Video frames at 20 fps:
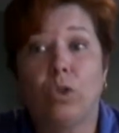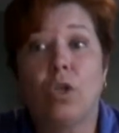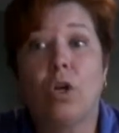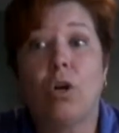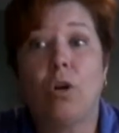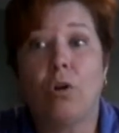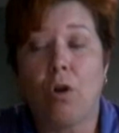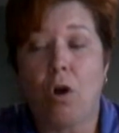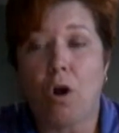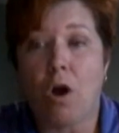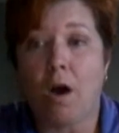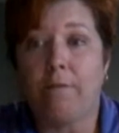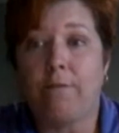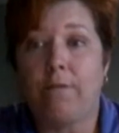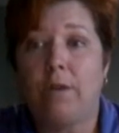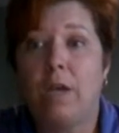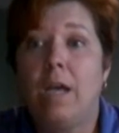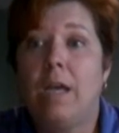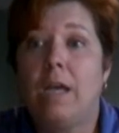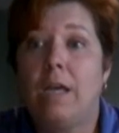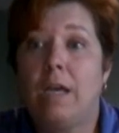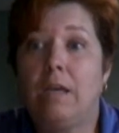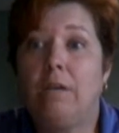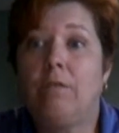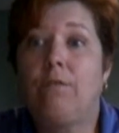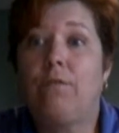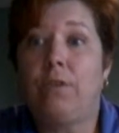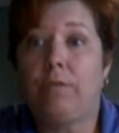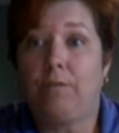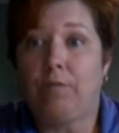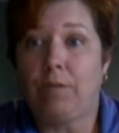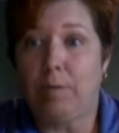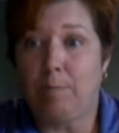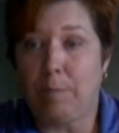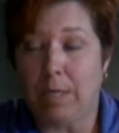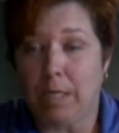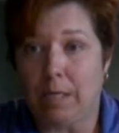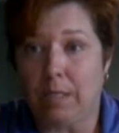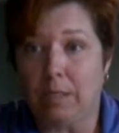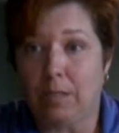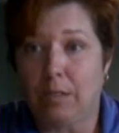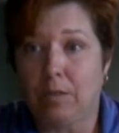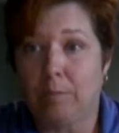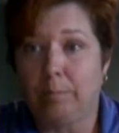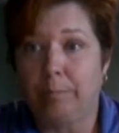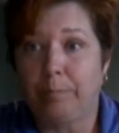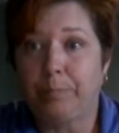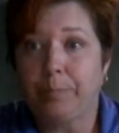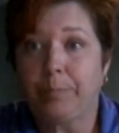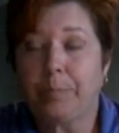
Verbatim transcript: turn off in 50 minutes.